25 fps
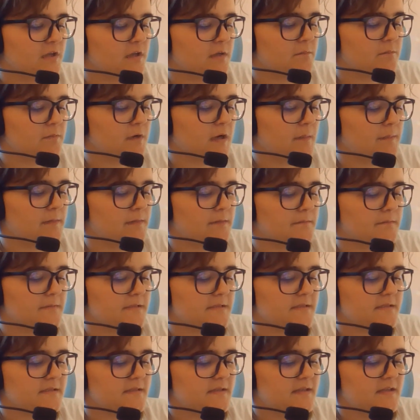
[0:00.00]
lung
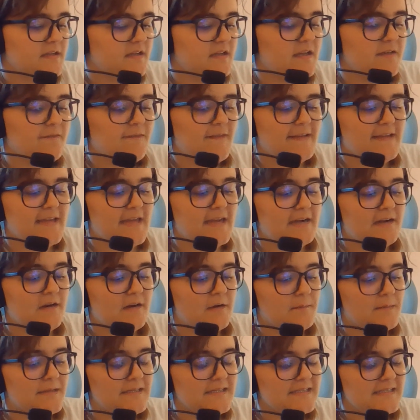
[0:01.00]
problems. If I get it
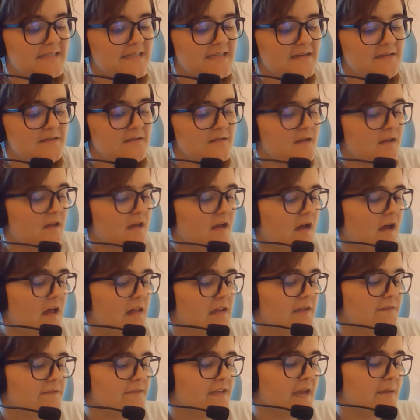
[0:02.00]
on my skin,
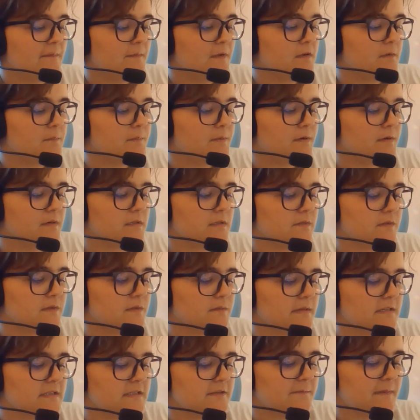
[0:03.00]
I'll have chemical burns for the
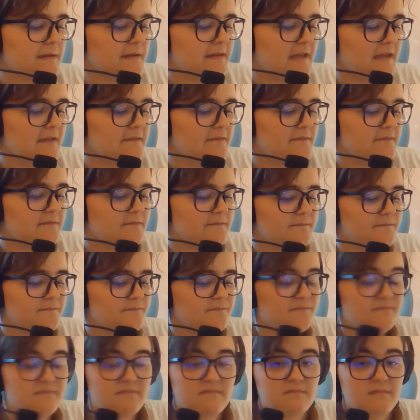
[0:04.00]
rest of my life.
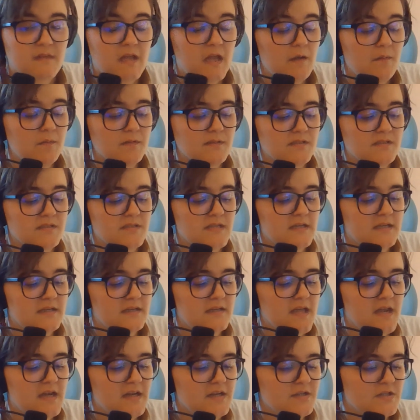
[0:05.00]
I wasn't
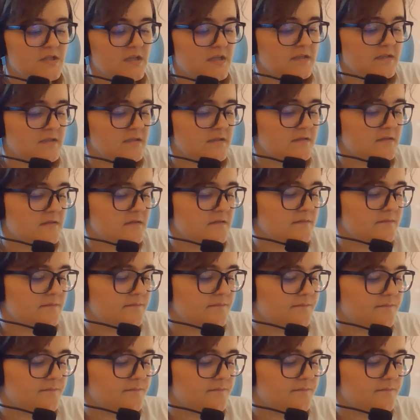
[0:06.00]
taking any chances.